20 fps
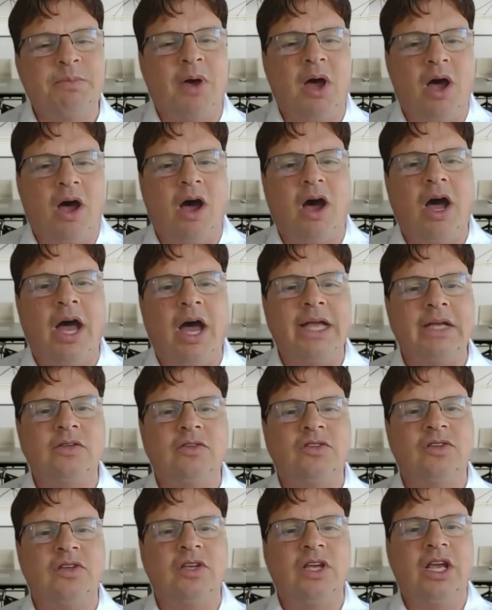behind
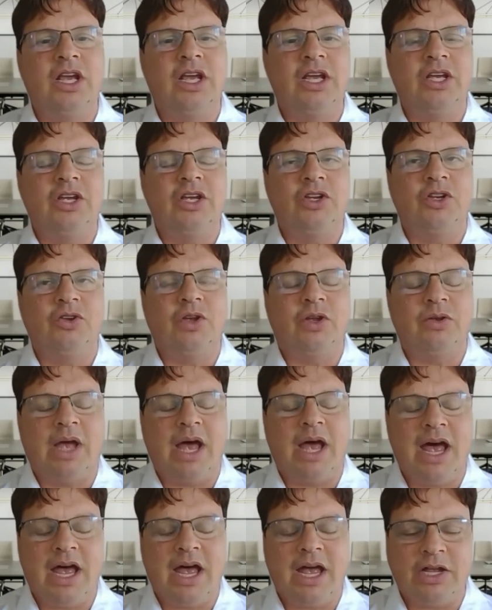
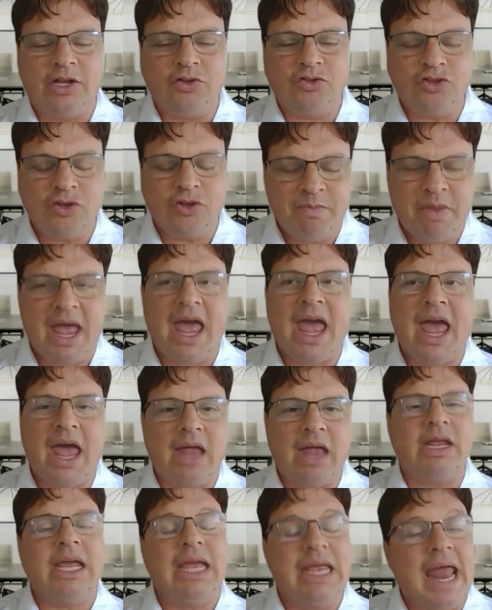
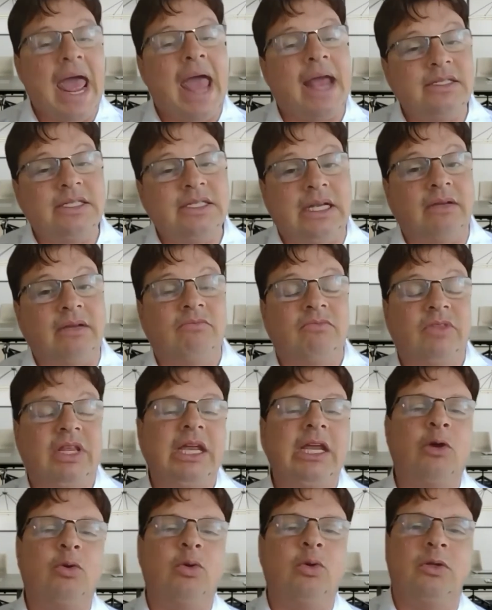Japan enacting the
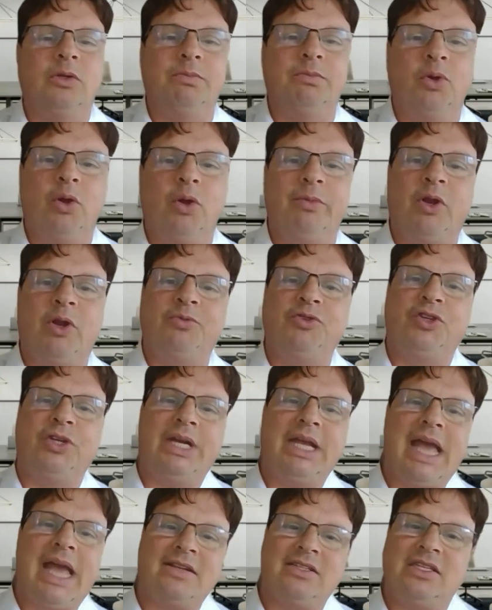Equal Employment
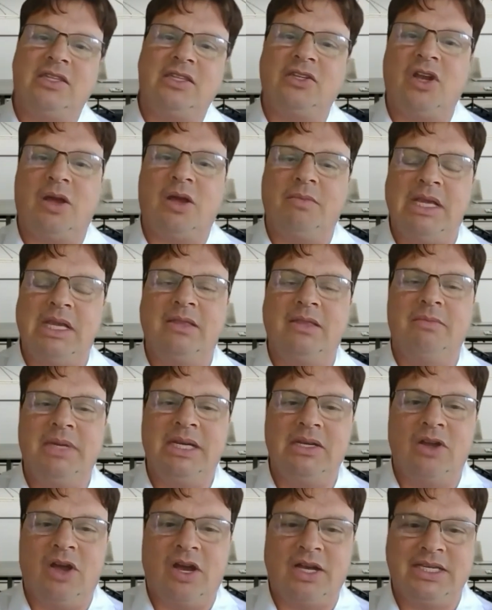Opportunity Act in the
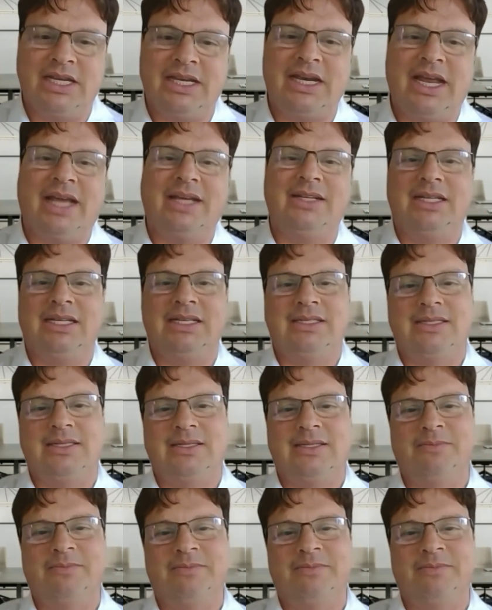mid-1980s?